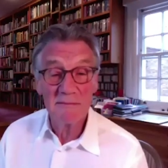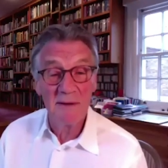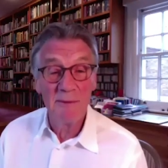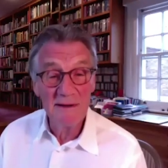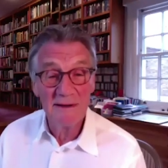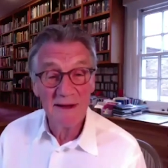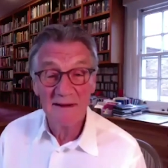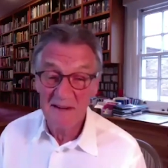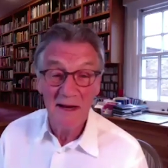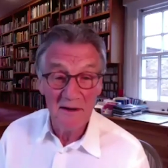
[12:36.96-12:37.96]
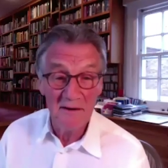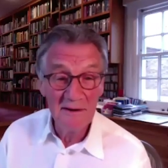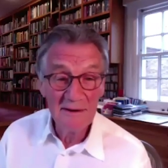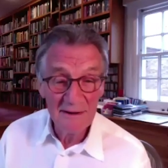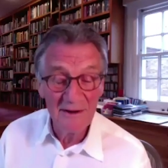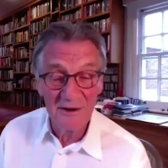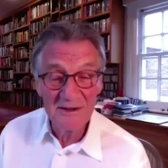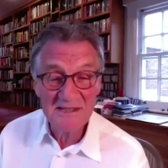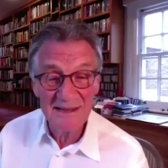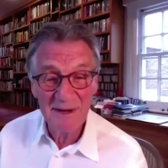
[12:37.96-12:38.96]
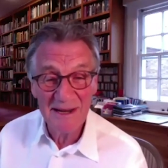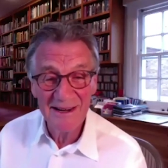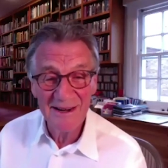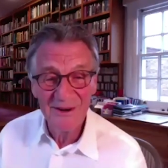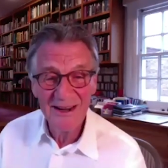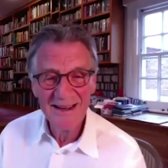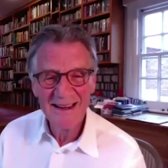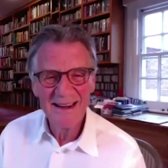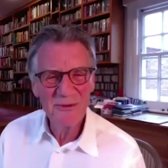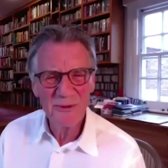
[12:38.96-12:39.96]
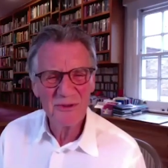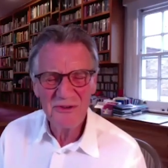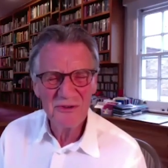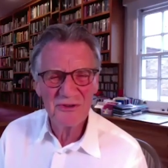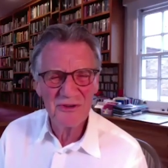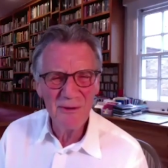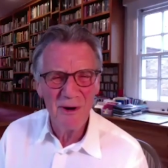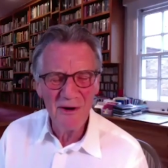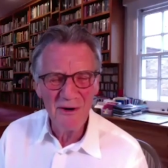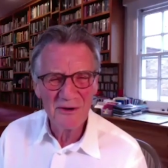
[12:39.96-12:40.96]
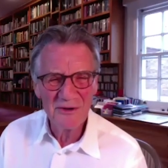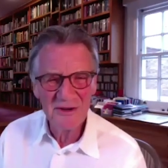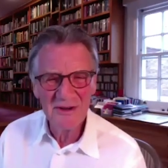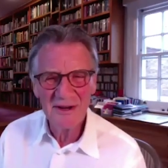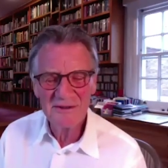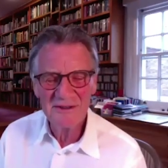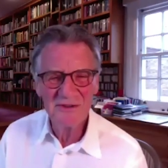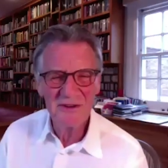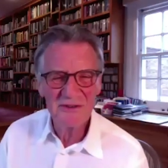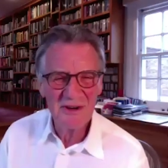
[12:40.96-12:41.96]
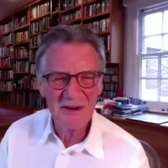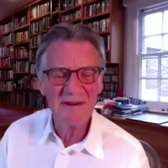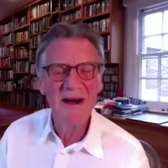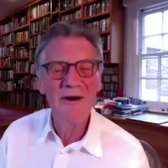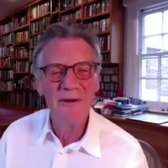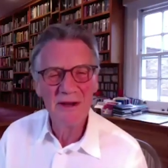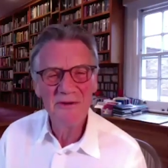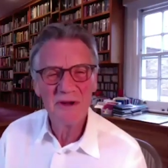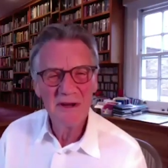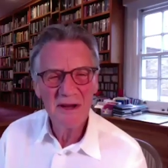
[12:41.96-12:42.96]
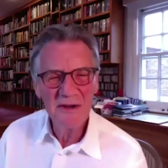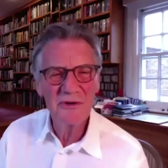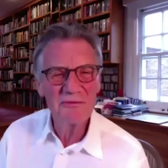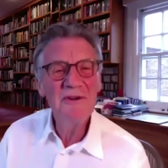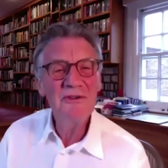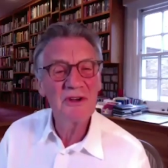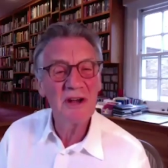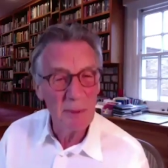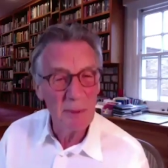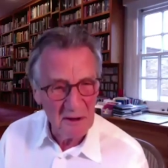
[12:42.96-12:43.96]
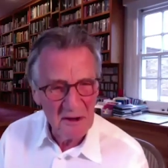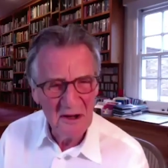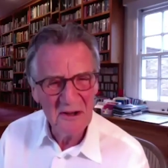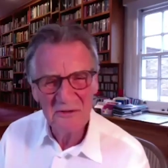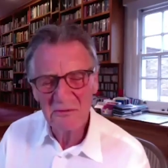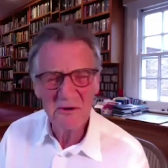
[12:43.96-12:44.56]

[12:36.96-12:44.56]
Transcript: I mean, I did a long time ago. I thought this is so odd, you know. She's just coming. Oh, he's he's a fish slapper. Yes.